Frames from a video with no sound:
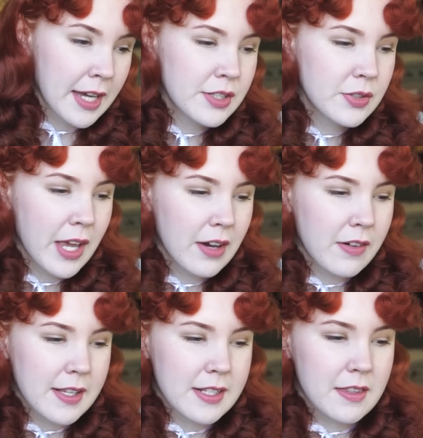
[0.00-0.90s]
I do get
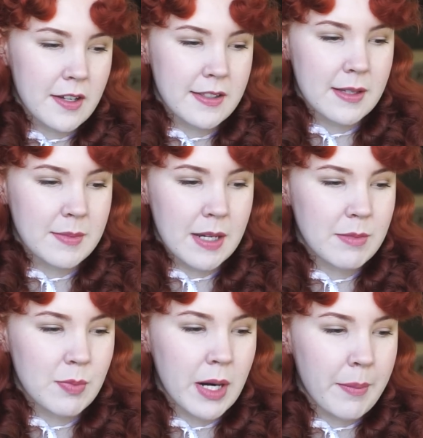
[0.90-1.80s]
lost in thoughts
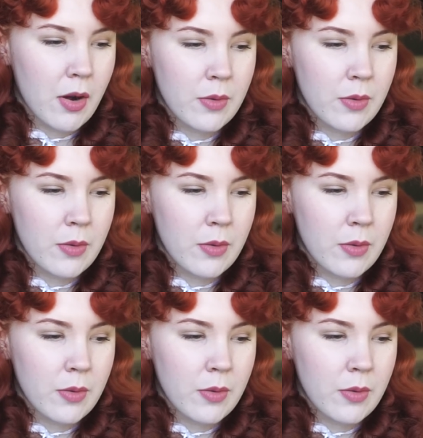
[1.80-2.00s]
sometimes, but I'm